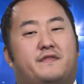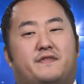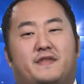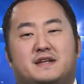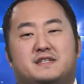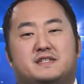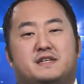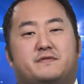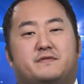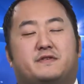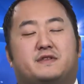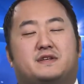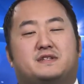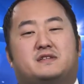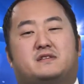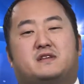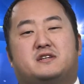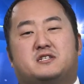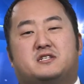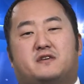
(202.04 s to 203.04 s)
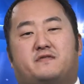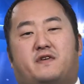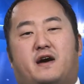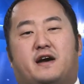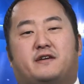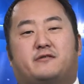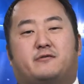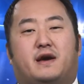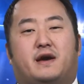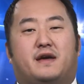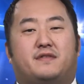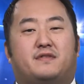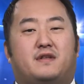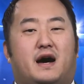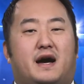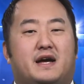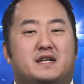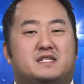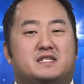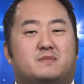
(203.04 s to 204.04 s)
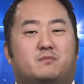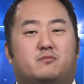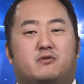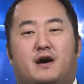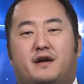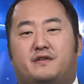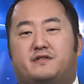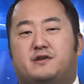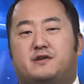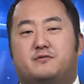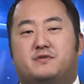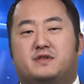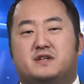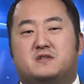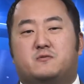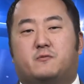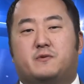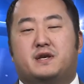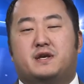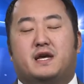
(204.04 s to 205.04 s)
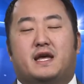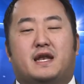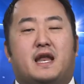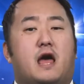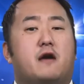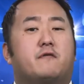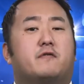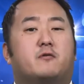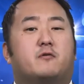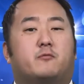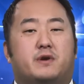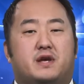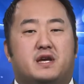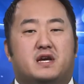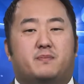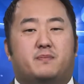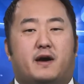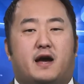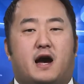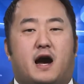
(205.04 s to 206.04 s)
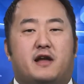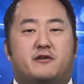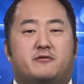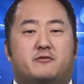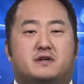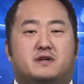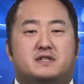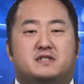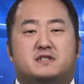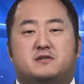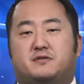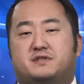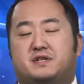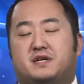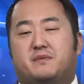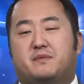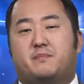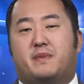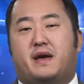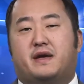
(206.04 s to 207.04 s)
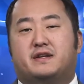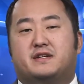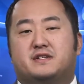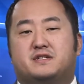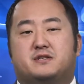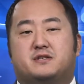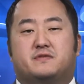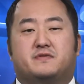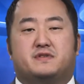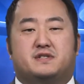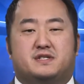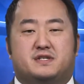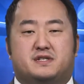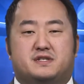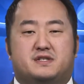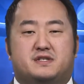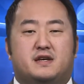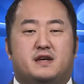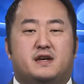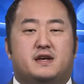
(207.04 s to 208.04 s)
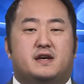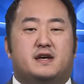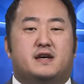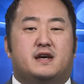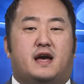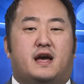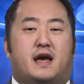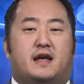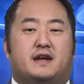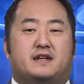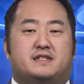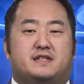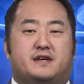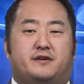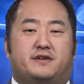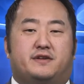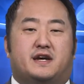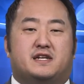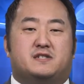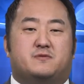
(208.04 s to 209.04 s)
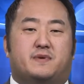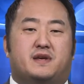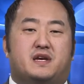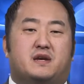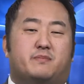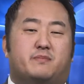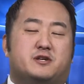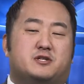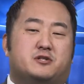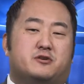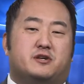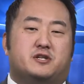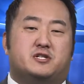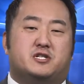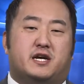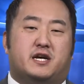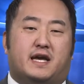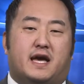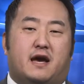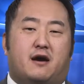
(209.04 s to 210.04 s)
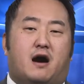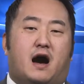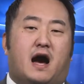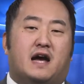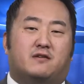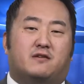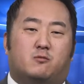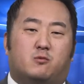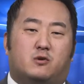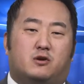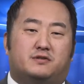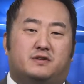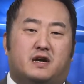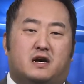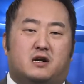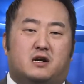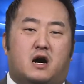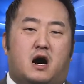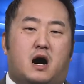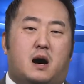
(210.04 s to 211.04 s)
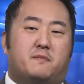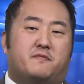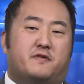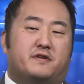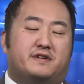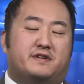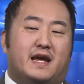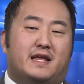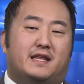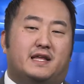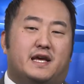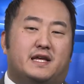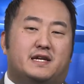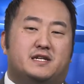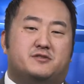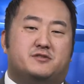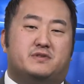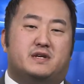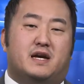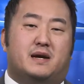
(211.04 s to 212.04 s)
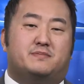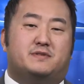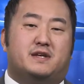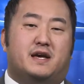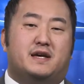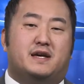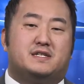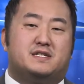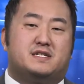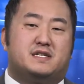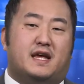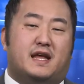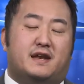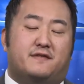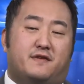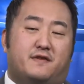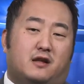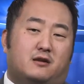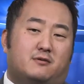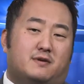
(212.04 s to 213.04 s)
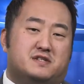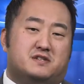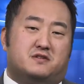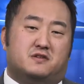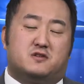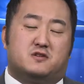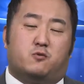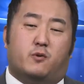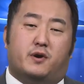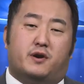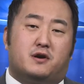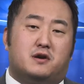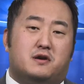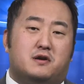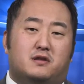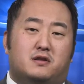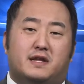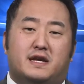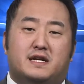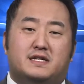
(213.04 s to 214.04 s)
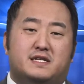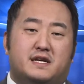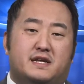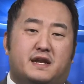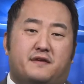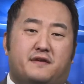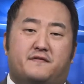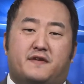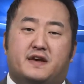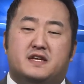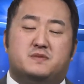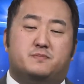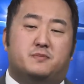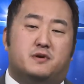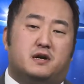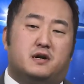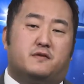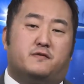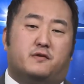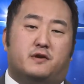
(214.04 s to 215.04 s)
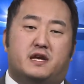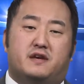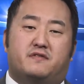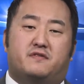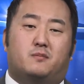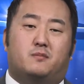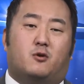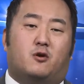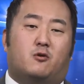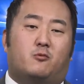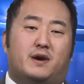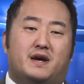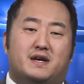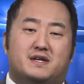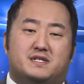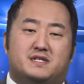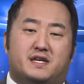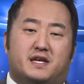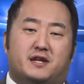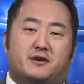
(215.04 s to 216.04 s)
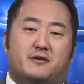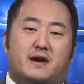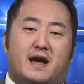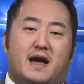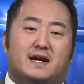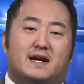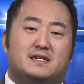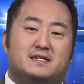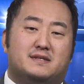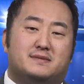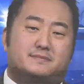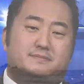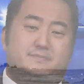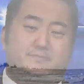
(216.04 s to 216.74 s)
That's it for this edition of Hydro Headlines, brought to you this week and every week by Hydro Consulting and Maintenance Services. And until next week, be sure to check out hydroworld.com for daily industry updates and follow us on Twitter, LinkedIn, and Facebook for even more ways to interact.